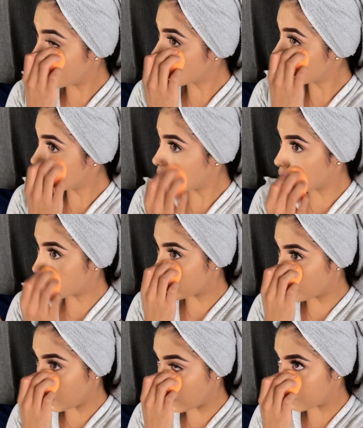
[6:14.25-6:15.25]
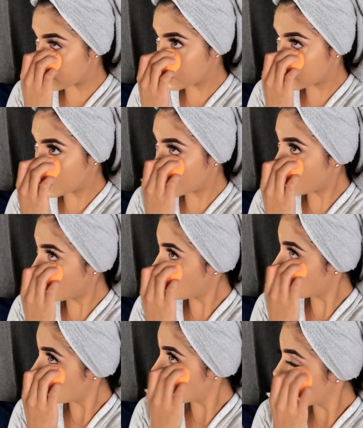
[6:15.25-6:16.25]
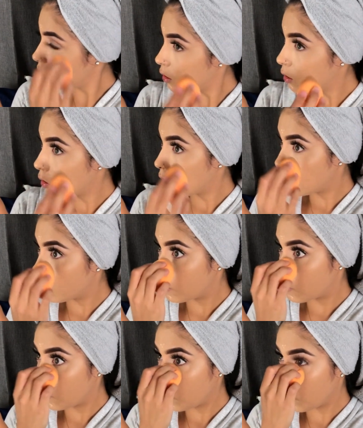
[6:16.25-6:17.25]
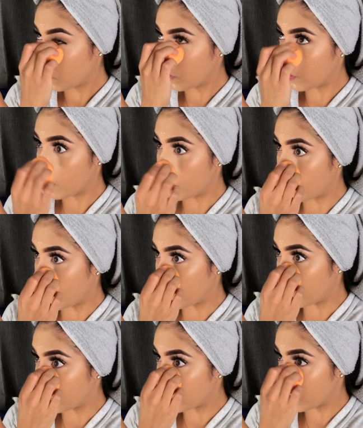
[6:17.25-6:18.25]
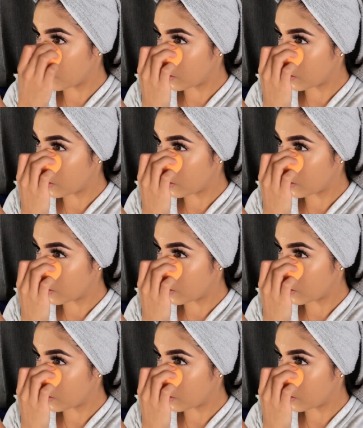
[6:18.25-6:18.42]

until you have set it with a powder.